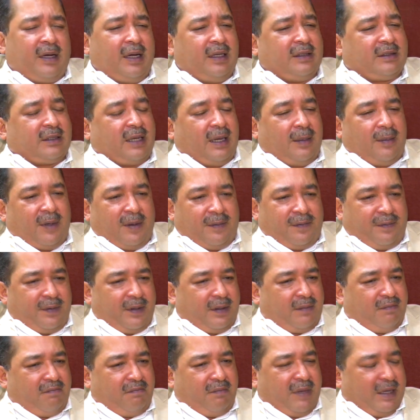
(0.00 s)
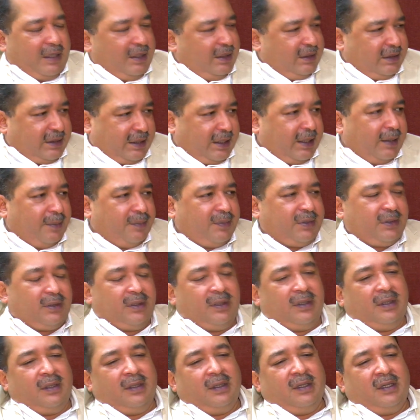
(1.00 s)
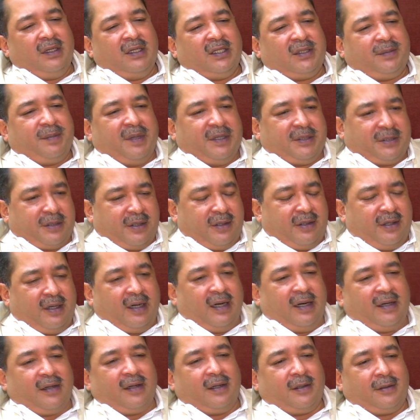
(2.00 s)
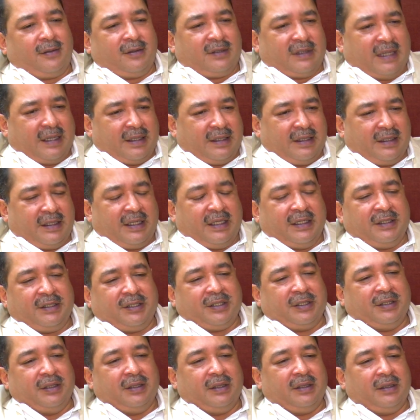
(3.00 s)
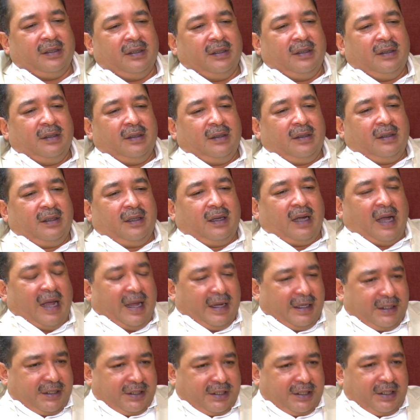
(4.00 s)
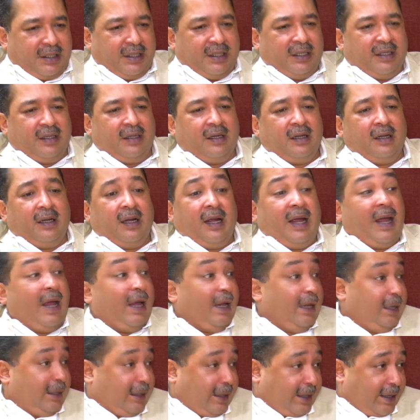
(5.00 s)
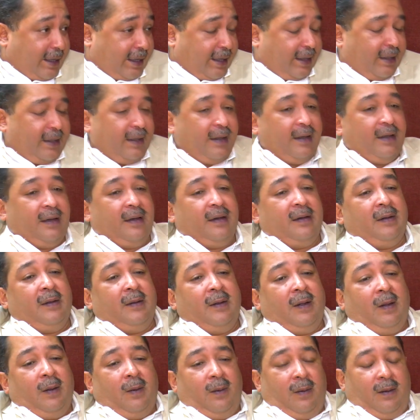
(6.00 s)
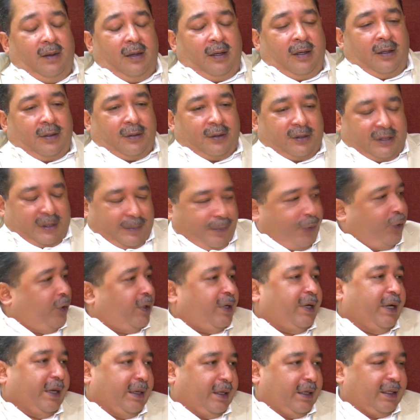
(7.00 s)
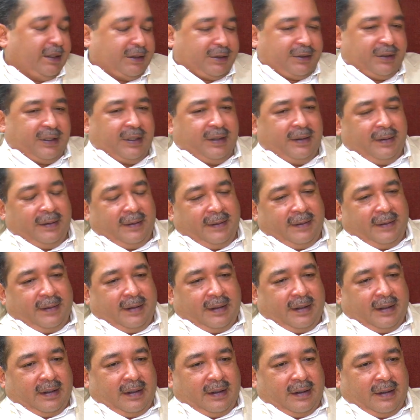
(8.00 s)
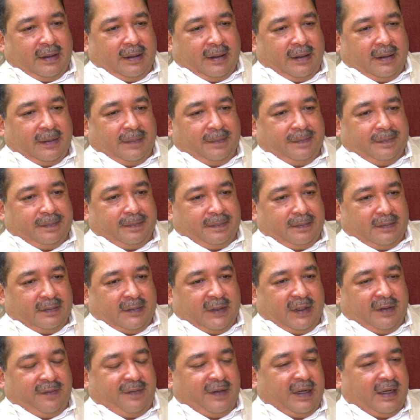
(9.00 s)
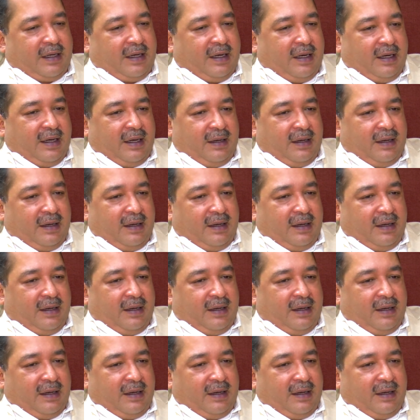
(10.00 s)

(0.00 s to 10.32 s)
has come up with many schemes, especially related to sanitation, hygiene, healthcare, to support the industry. Uh, in fact,